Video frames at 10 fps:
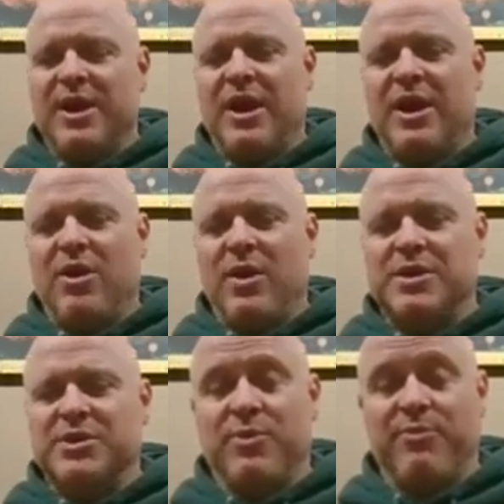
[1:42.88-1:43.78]

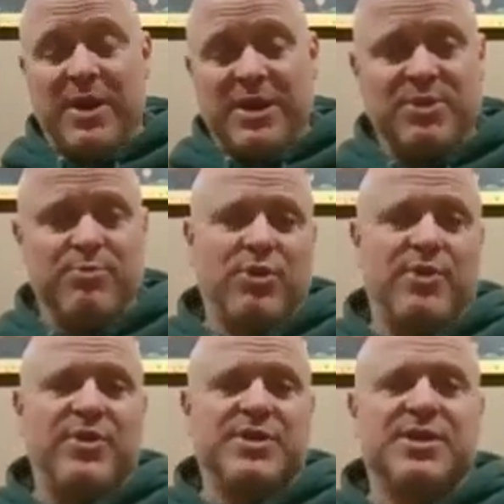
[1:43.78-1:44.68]
Now, as we've mentioned
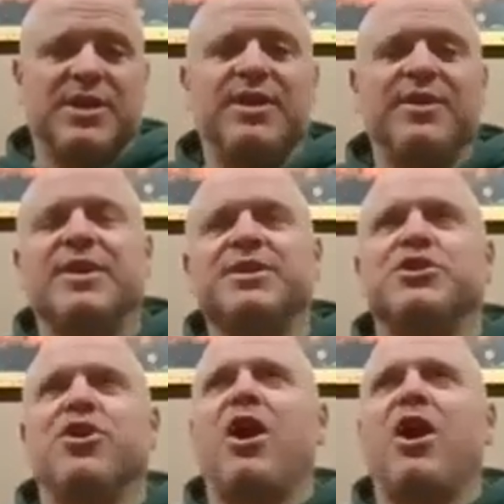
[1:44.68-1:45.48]
previously, these